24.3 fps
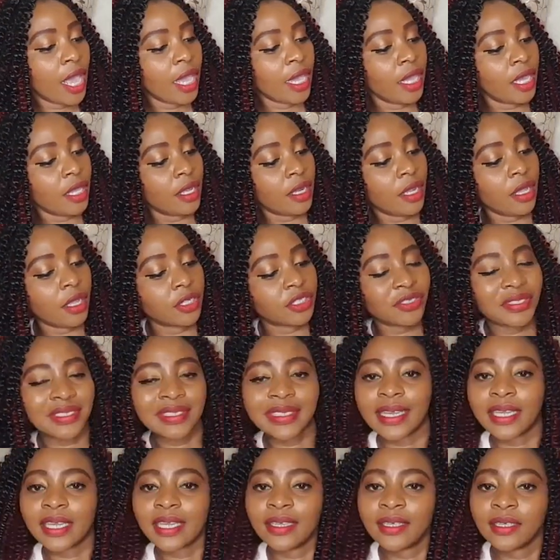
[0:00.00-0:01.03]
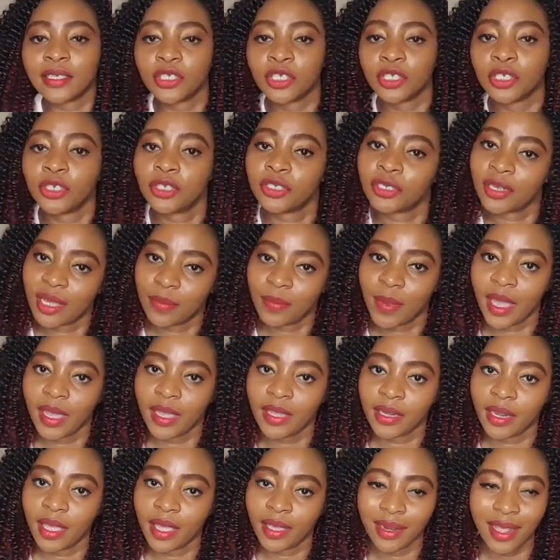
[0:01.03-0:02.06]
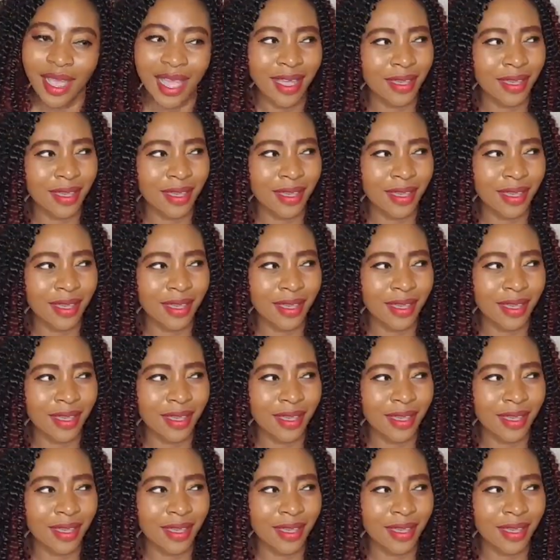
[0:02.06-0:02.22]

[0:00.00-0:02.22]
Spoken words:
You know, she was like, you're not buying that.